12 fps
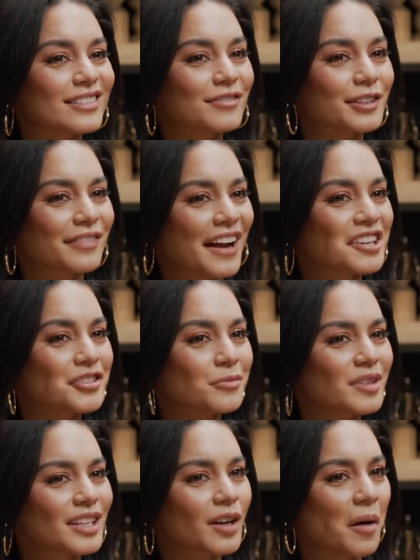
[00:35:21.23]
for Fashion
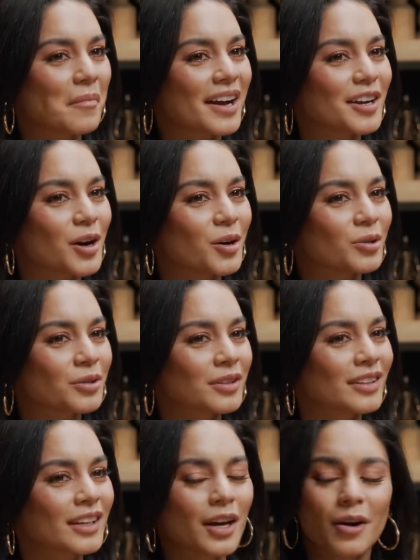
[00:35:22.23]
Week on my
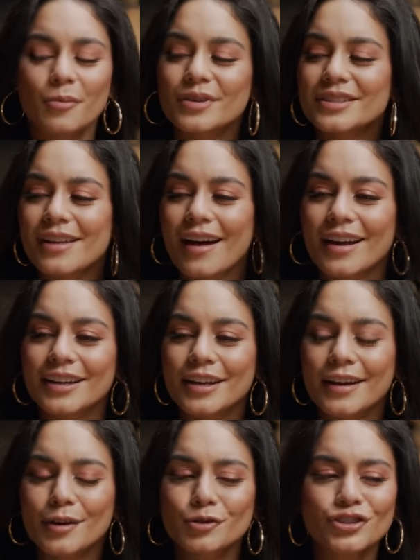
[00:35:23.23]
own was
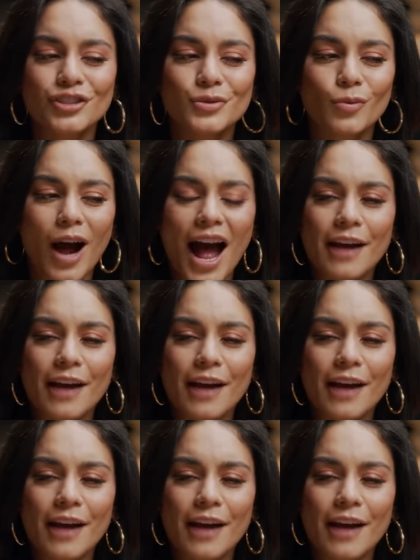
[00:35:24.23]
like, just what?